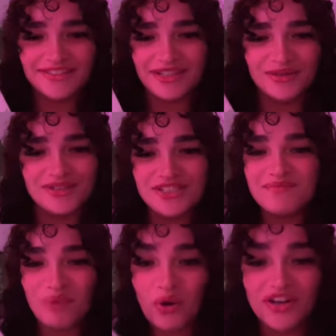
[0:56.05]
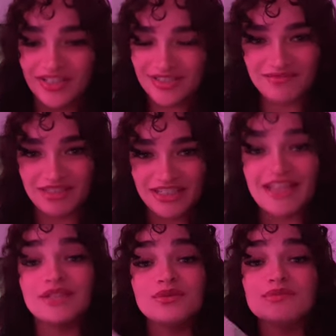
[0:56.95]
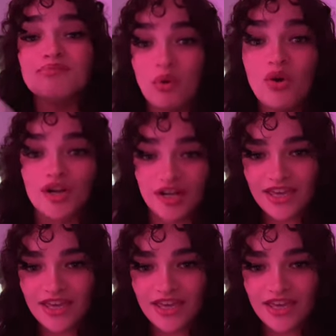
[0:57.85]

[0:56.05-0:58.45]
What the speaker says: he was just boring to me. Like he was boring.